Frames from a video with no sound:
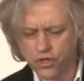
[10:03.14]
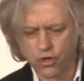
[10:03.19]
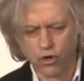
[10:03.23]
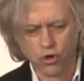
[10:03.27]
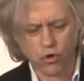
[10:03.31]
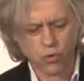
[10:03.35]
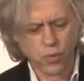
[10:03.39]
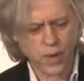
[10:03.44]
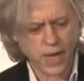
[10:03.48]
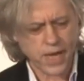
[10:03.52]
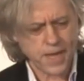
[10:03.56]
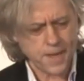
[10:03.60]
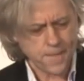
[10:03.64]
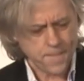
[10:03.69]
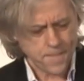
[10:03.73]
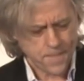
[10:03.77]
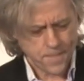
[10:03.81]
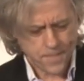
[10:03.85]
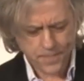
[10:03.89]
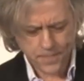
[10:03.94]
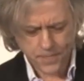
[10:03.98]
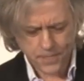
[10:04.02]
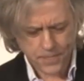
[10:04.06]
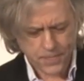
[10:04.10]
doorway,
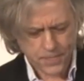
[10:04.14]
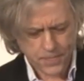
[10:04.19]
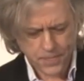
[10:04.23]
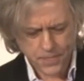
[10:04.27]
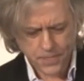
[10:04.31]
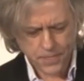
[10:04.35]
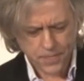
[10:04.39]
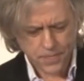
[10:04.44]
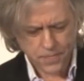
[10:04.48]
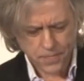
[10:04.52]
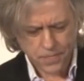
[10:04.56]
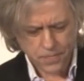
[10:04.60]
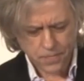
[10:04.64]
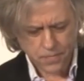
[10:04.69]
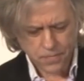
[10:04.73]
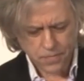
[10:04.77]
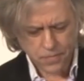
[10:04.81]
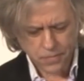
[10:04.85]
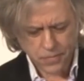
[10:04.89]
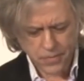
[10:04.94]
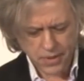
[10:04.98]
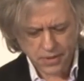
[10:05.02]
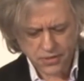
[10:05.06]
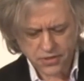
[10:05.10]

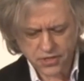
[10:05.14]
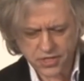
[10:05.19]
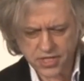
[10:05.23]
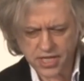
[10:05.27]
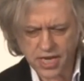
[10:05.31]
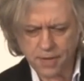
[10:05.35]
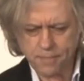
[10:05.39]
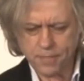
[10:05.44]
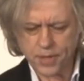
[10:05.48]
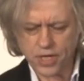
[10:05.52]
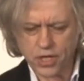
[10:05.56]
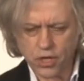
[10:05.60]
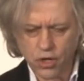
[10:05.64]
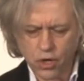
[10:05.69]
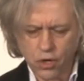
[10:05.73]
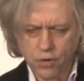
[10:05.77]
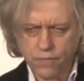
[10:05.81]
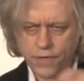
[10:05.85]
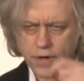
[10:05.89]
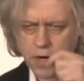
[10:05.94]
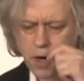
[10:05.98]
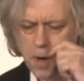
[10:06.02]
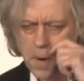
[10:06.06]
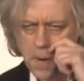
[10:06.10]
stepping
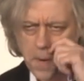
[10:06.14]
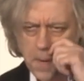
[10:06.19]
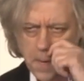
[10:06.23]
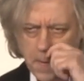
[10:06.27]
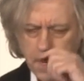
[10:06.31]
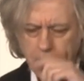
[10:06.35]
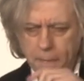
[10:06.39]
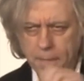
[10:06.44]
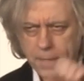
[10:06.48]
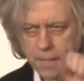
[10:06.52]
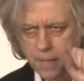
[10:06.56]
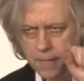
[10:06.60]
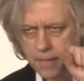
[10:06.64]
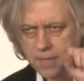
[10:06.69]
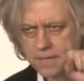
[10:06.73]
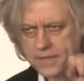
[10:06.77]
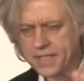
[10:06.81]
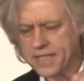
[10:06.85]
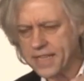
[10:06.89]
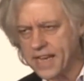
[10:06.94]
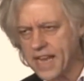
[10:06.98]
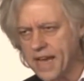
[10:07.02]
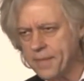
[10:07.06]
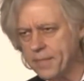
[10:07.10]
over,
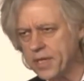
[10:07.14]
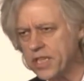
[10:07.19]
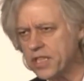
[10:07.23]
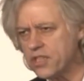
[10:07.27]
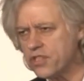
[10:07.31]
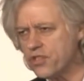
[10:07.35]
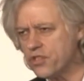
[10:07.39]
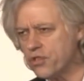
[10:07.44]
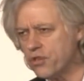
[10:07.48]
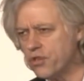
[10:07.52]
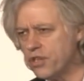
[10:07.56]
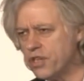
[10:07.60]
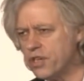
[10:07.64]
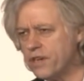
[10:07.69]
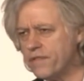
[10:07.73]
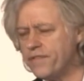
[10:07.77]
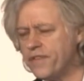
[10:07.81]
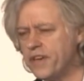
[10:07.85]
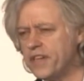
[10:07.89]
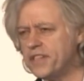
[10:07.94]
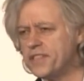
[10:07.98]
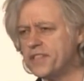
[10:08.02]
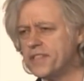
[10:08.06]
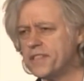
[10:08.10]
slamming the door in her
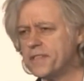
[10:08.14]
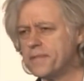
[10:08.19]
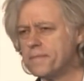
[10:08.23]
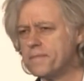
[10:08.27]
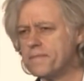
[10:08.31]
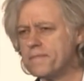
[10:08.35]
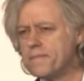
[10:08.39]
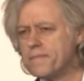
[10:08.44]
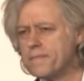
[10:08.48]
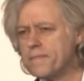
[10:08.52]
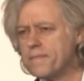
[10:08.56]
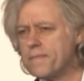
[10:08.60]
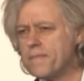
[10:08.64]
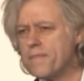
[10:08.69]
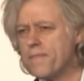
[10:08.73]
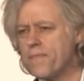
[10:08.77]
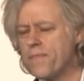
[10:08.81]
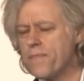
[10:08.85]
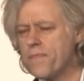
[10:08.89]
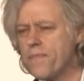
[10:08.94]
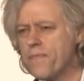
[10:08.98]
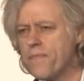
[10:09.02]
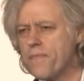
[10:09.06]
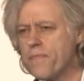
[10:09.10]
face.
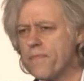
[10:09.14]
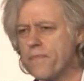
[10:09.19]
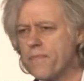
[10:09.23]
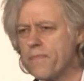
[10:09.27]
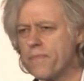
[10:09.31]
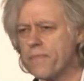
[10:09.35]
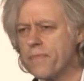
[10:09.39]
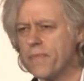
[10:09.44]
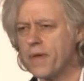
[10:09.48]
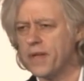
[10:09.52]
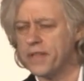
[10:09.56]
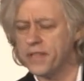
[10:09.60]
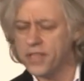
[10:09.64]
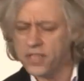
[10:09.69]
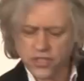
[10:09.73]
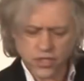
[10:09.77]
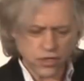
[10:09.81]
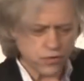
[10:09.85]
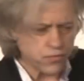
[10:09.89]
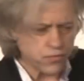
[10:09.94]
And this